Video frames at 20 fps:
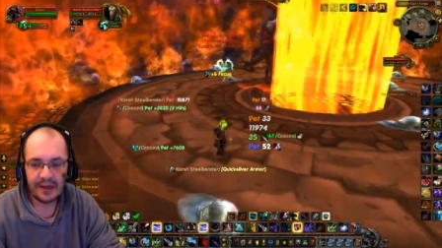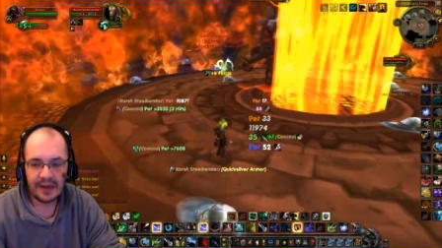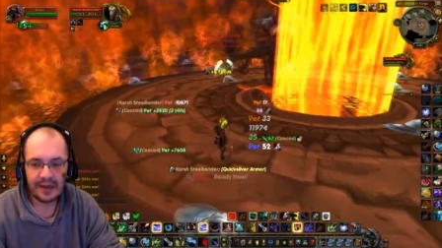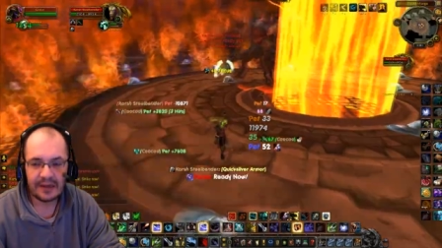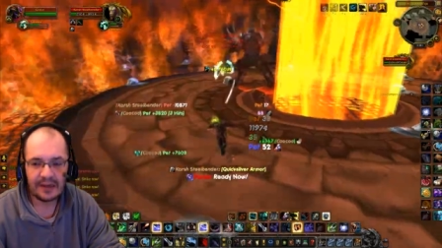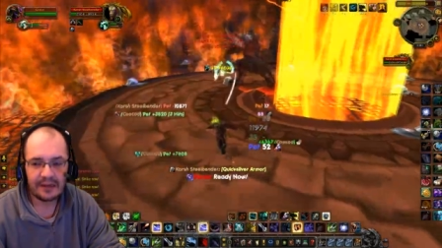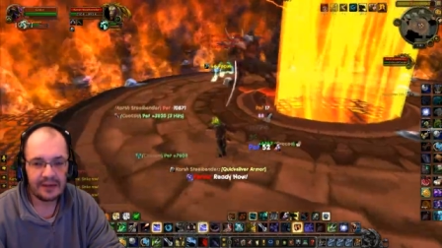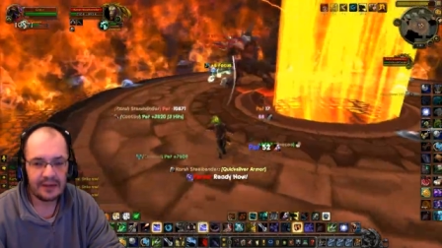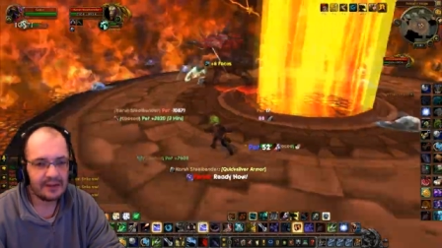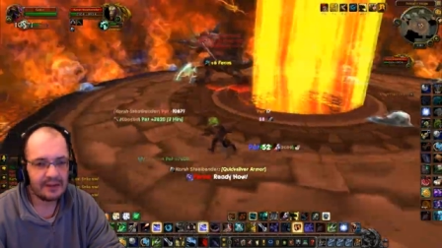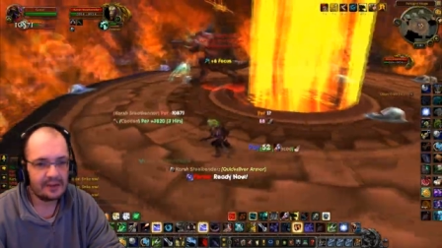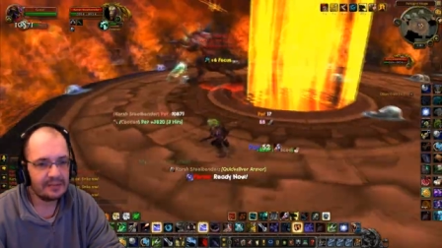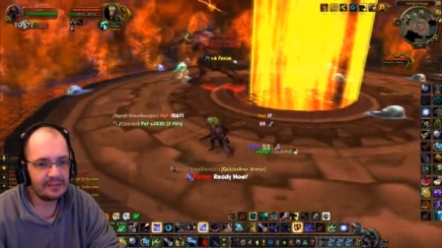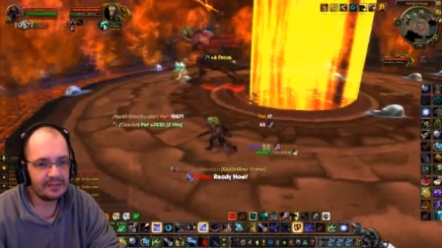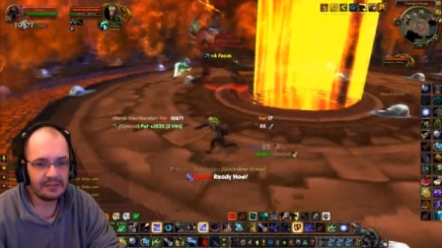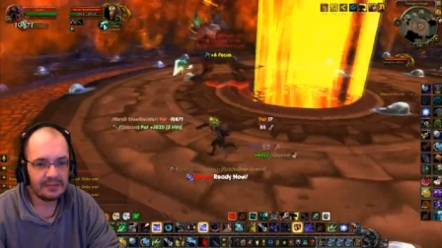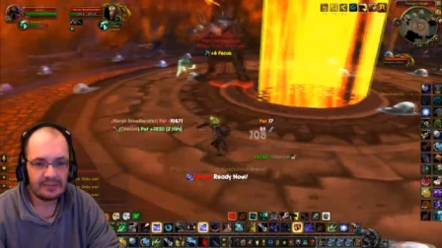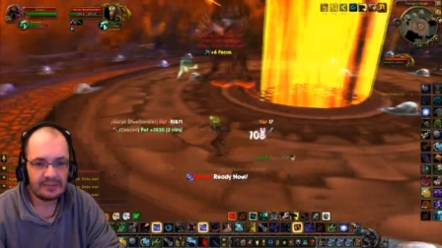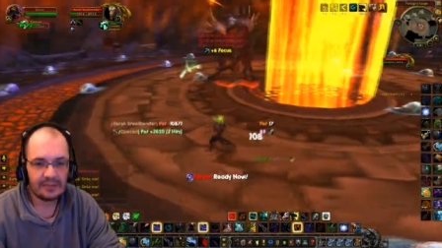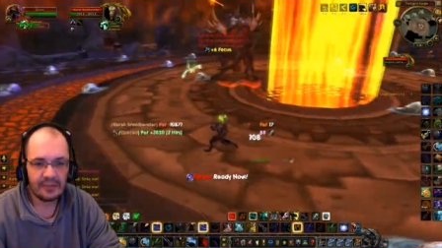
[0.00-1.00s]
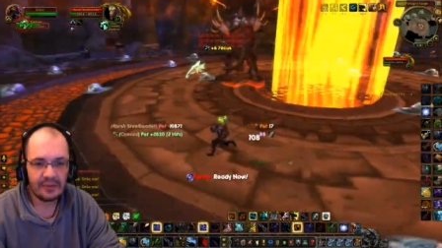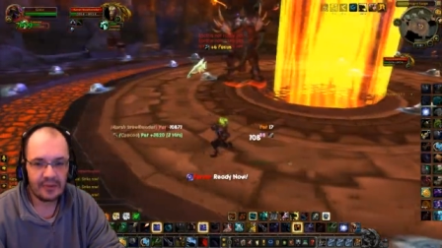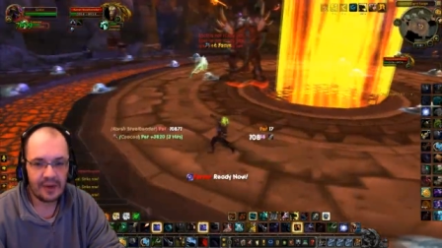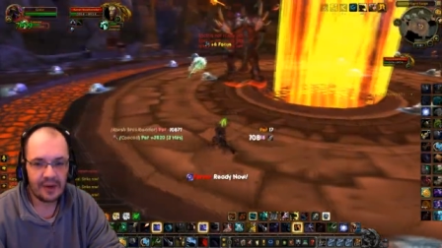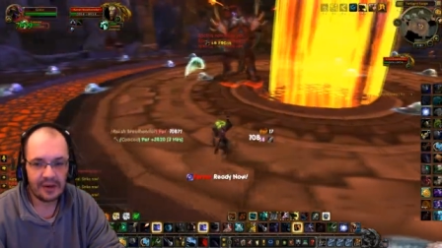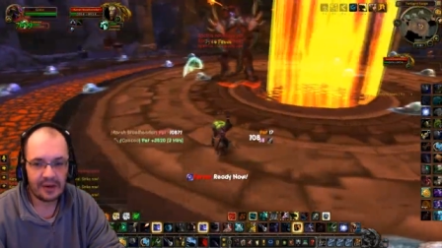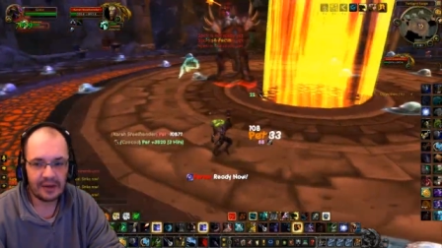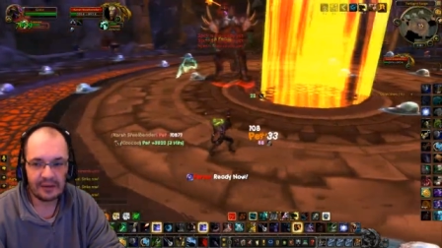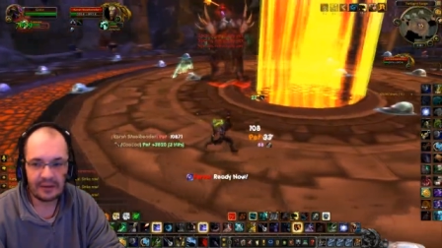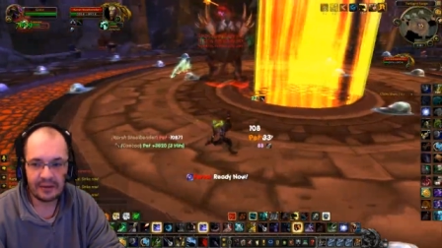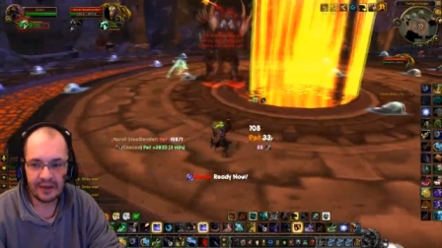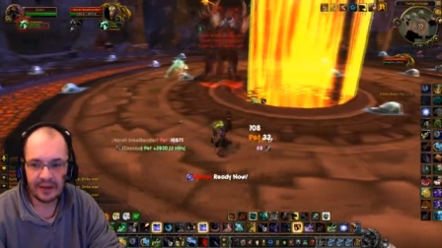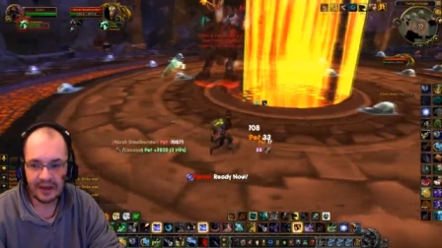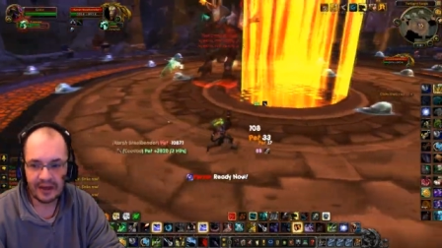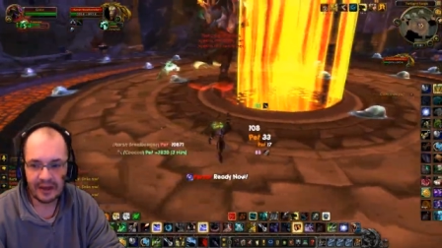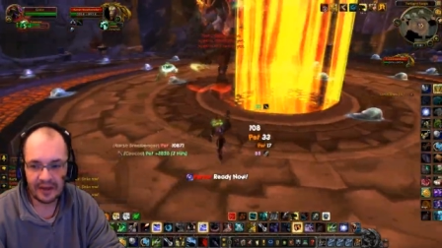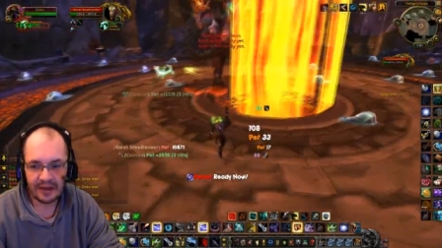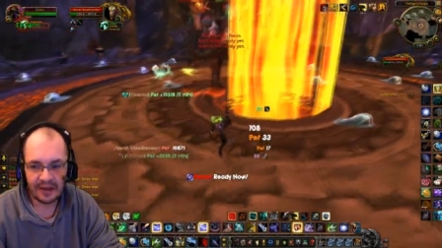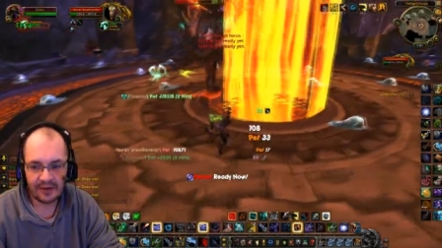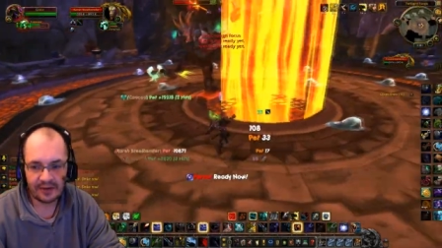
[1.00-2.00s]
And right,
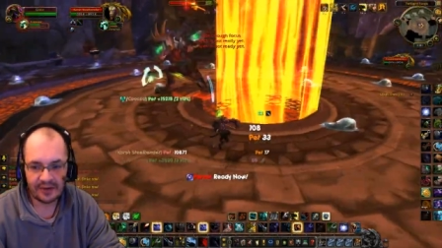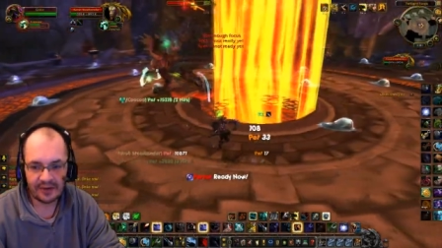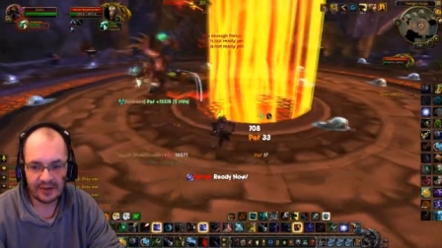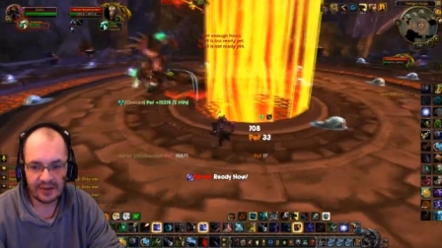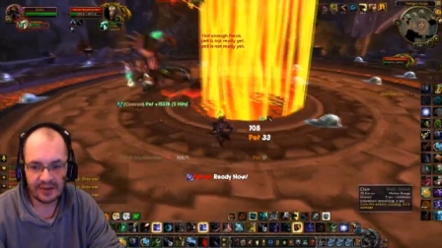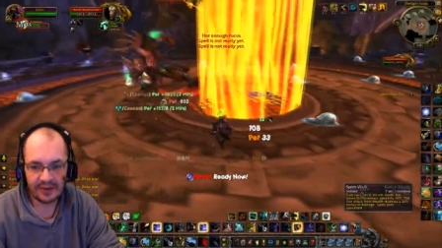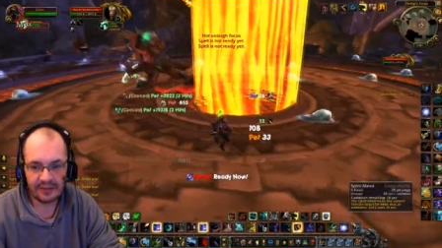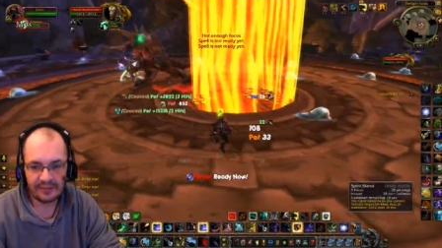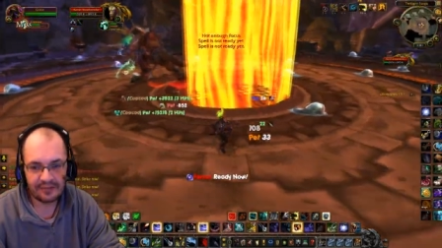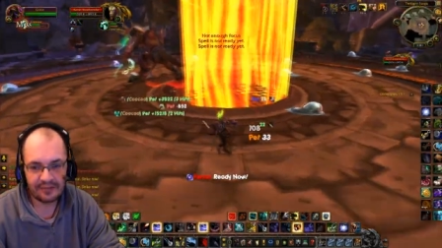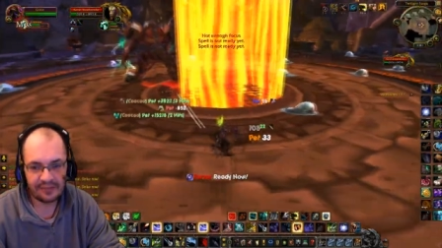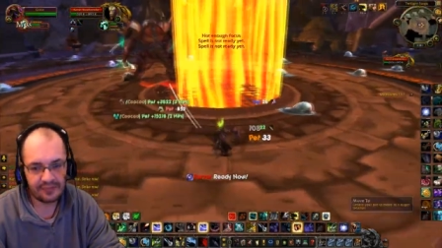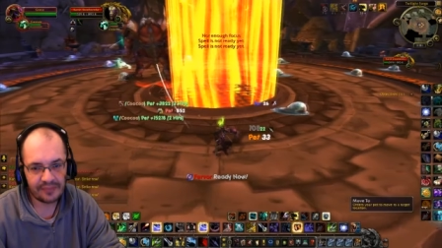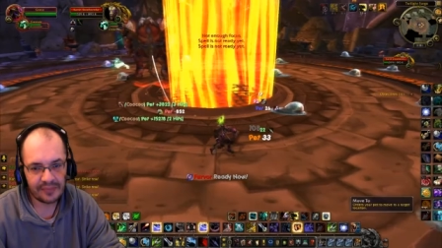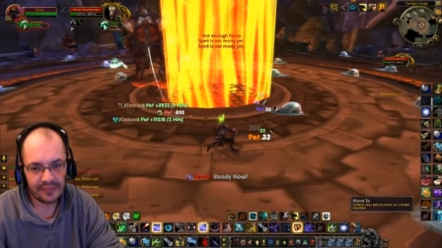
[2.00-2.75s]
like here now, you'll see